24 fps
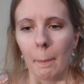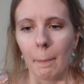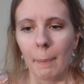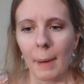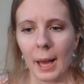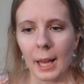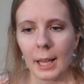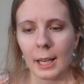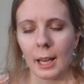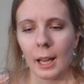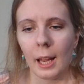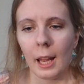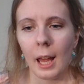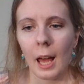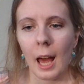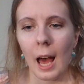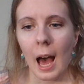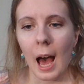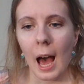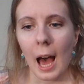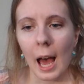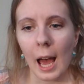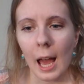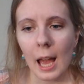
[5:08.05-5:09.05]
But
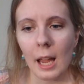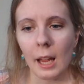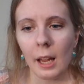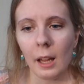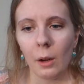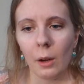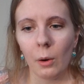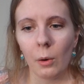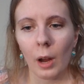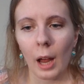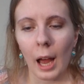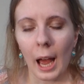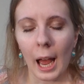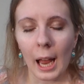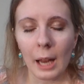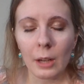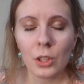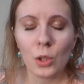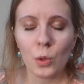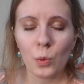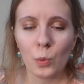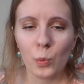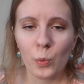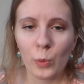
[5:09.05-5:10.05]
I
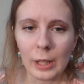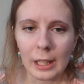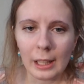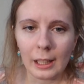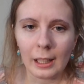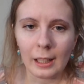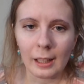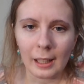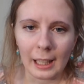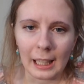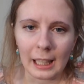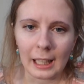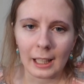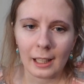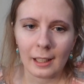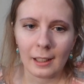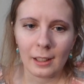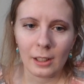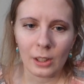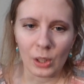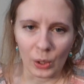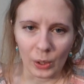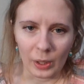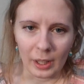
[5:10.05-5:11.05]
do really like
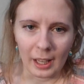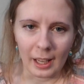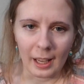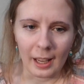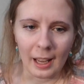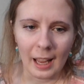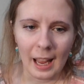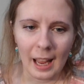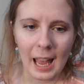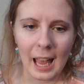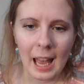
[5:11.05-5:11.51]
Narnia,